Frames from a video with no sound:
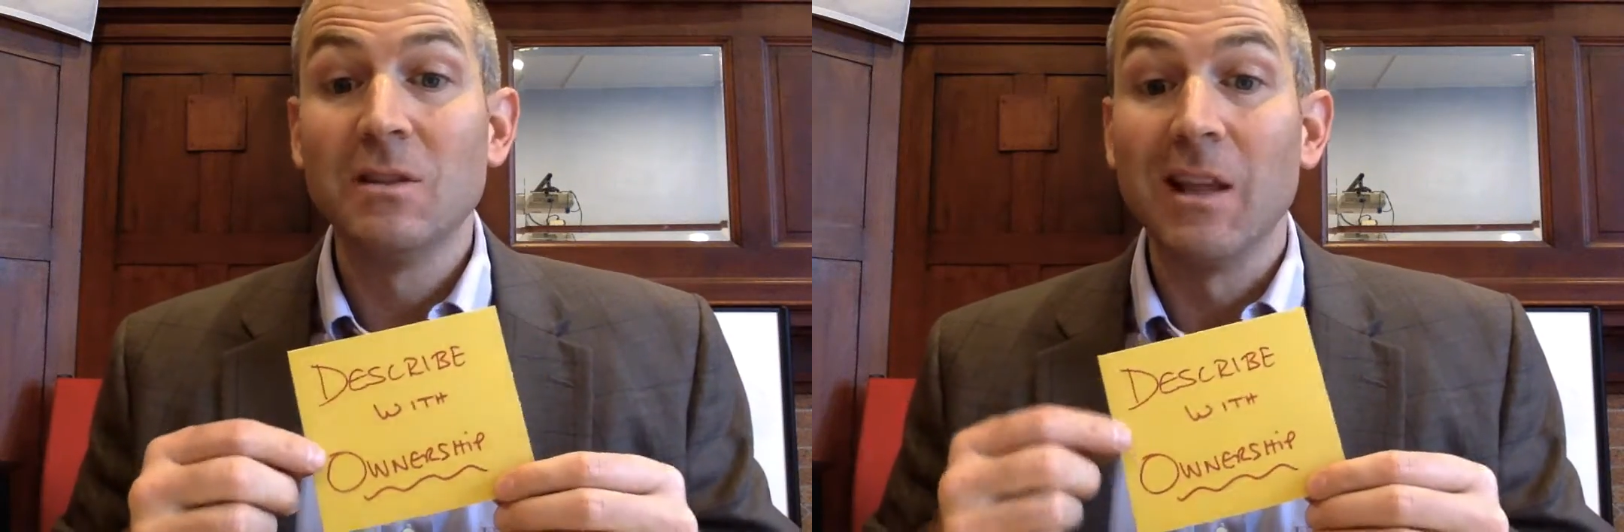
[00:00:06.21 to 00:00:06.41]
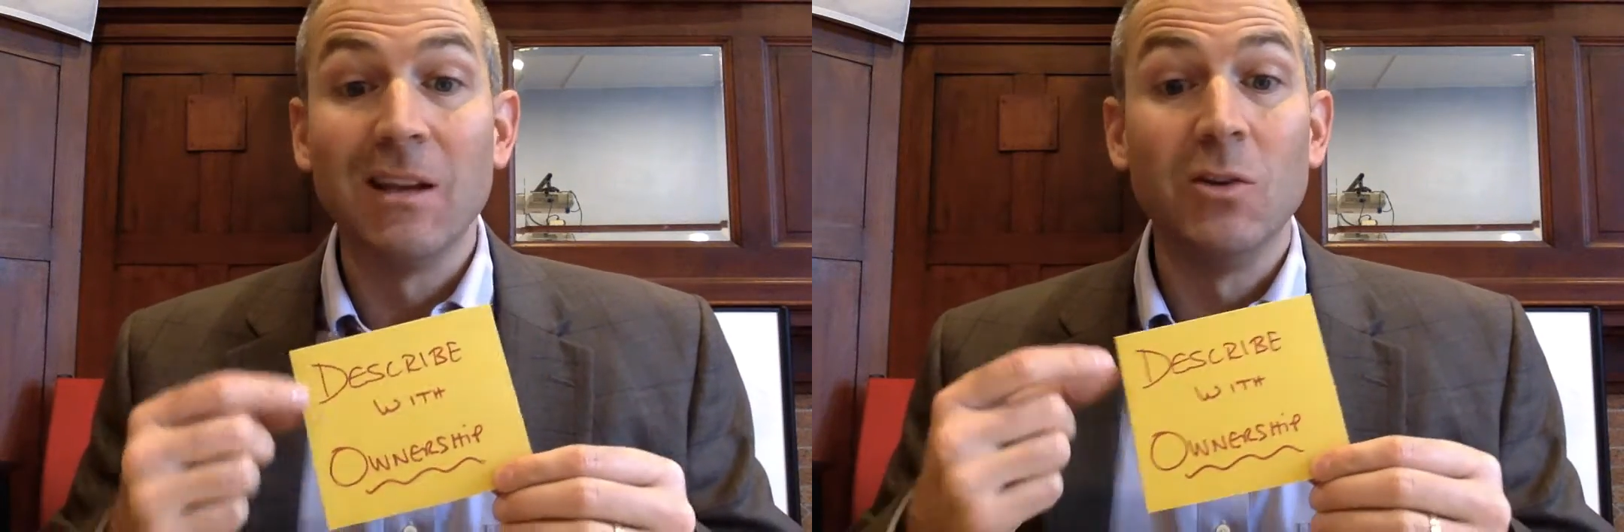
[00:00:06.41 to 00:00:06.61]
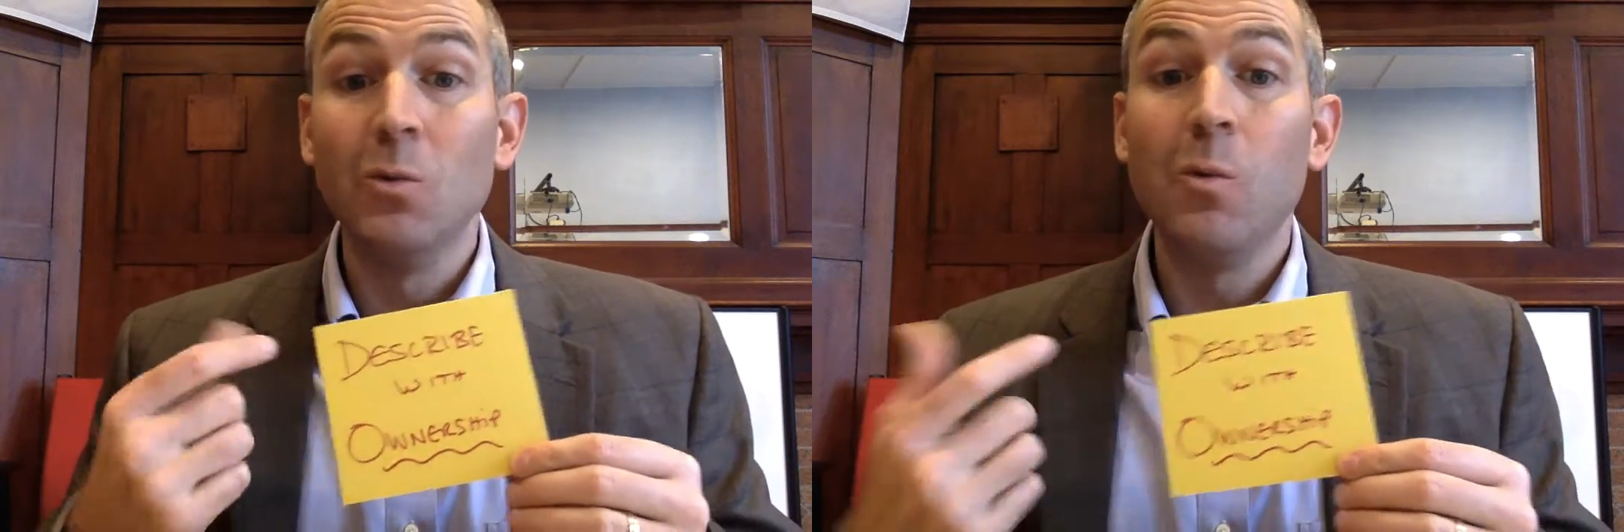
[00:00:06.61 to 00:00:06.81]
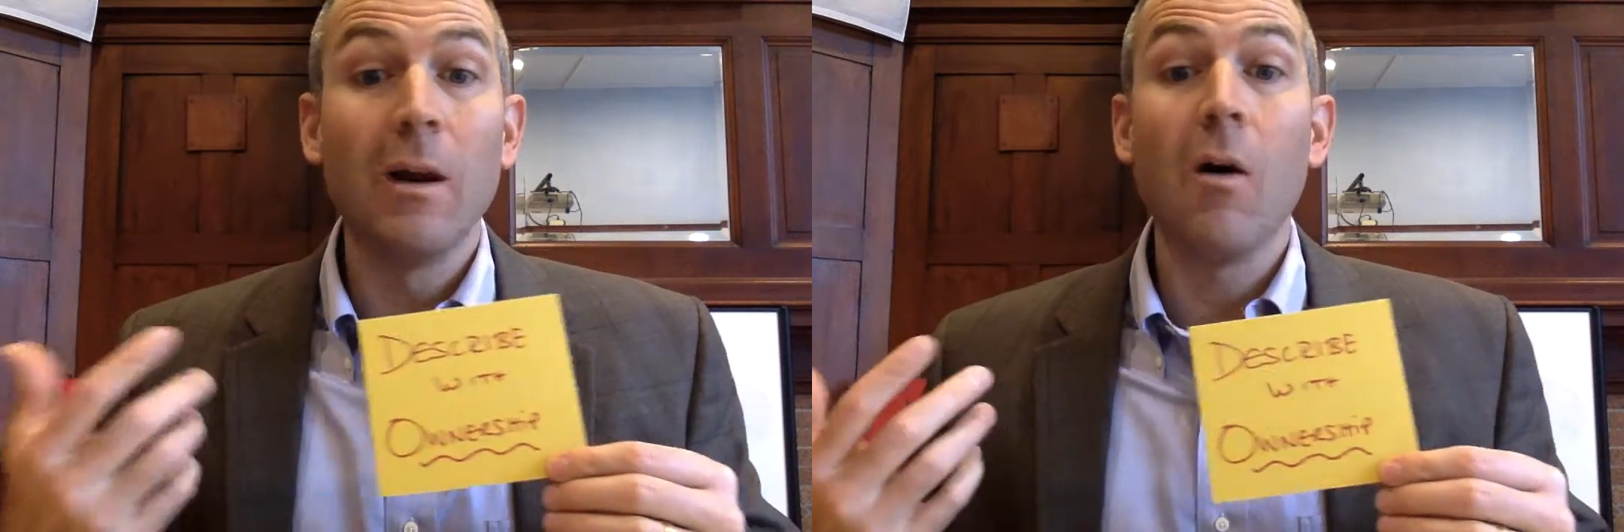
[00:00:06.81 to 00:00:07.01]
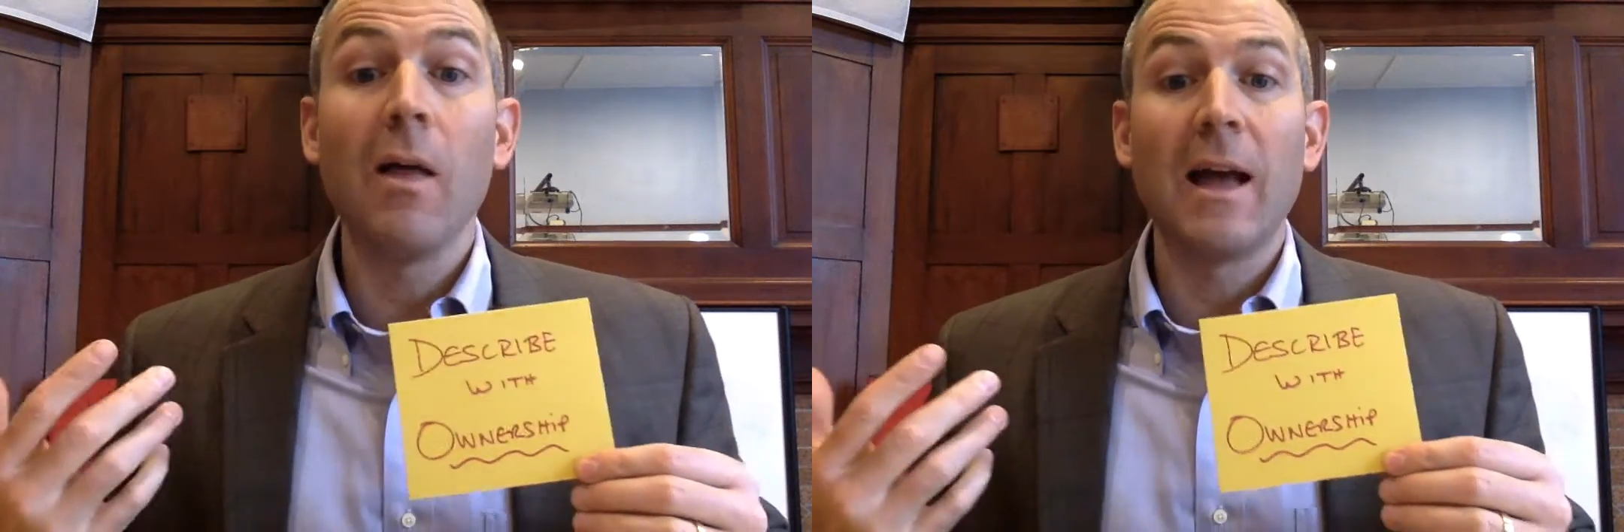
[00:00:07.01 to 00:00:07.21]
that do what
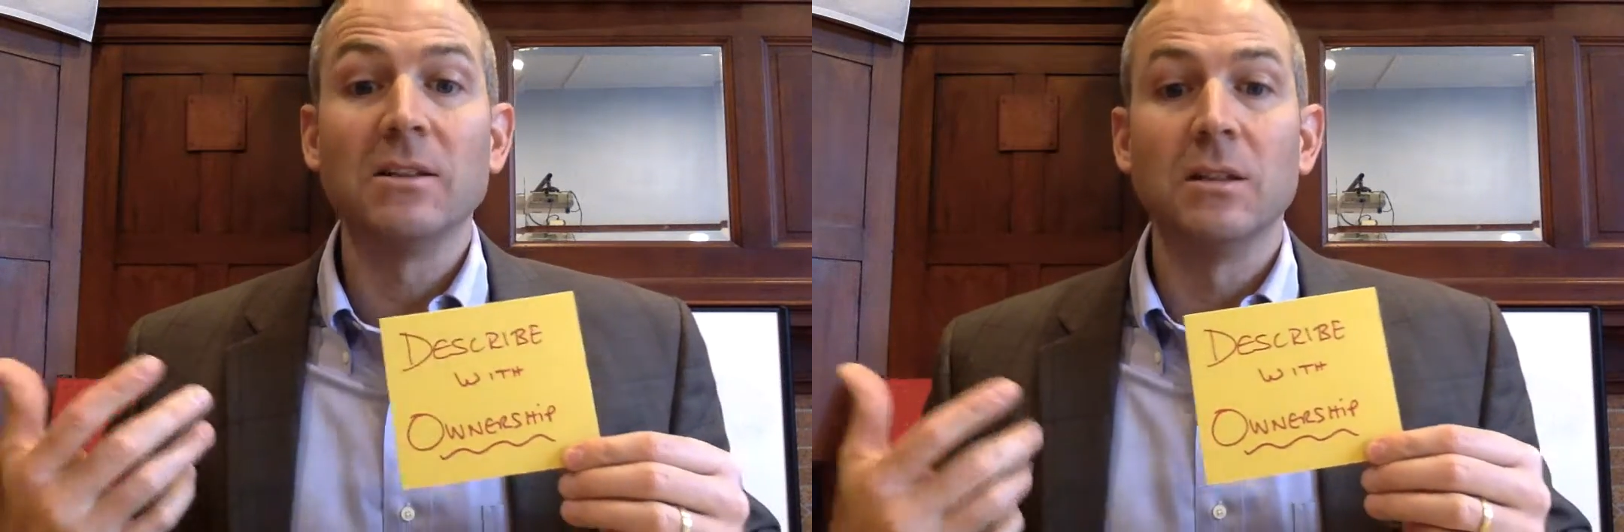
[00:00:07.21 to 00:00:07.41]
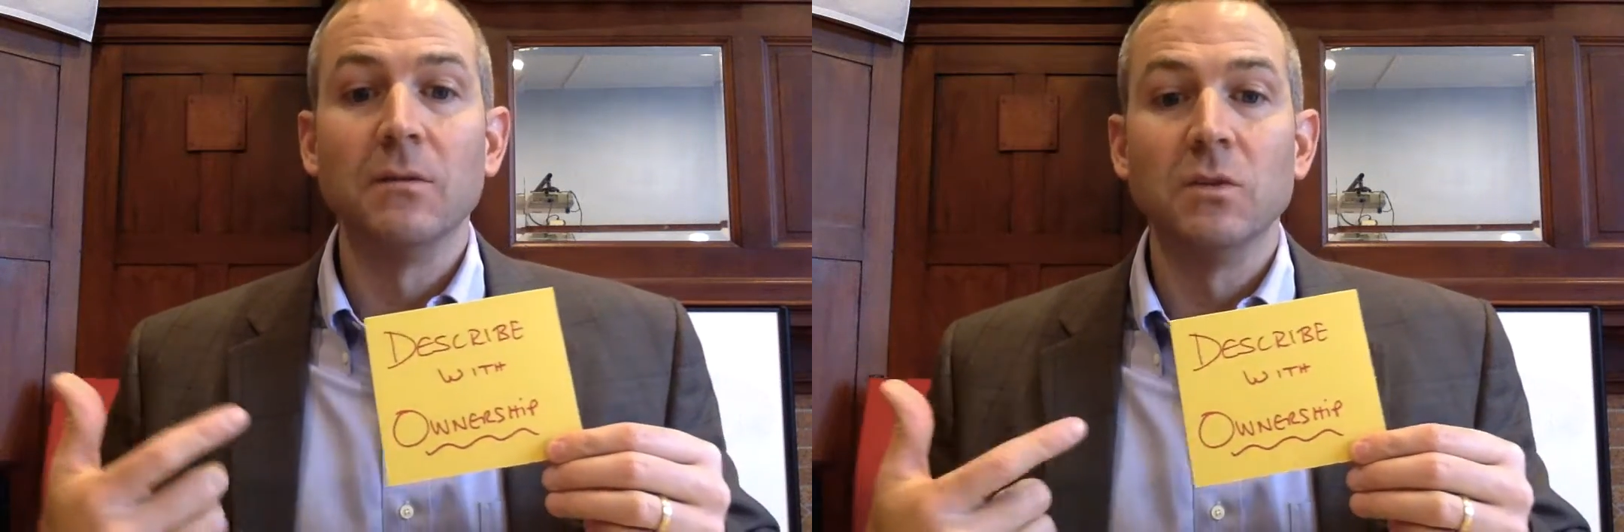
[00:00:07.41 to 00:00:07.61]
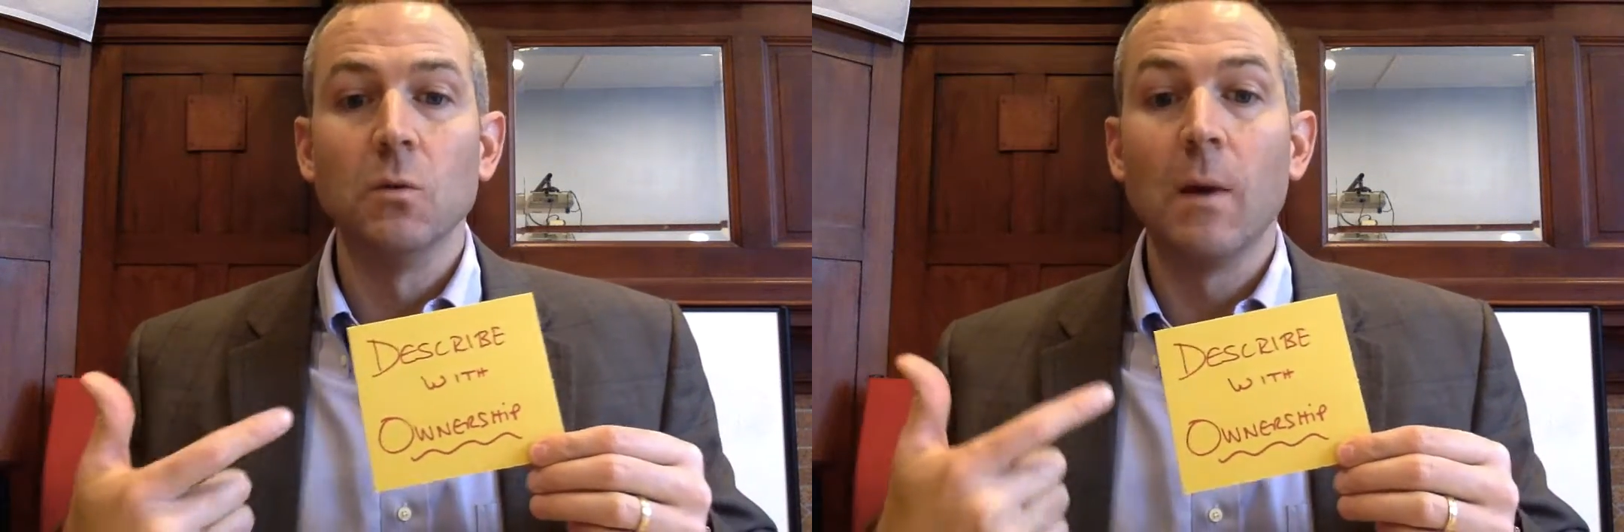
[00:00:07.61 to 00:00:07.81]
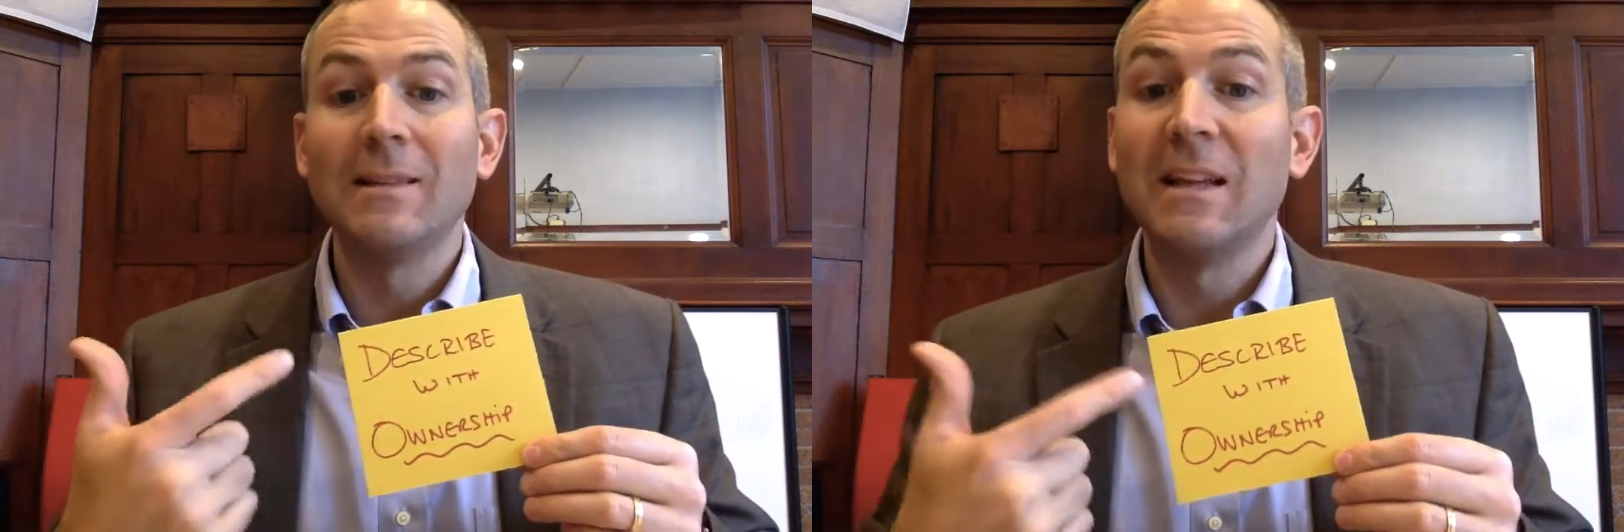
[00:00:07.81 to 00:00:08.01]
all adjectives do, right?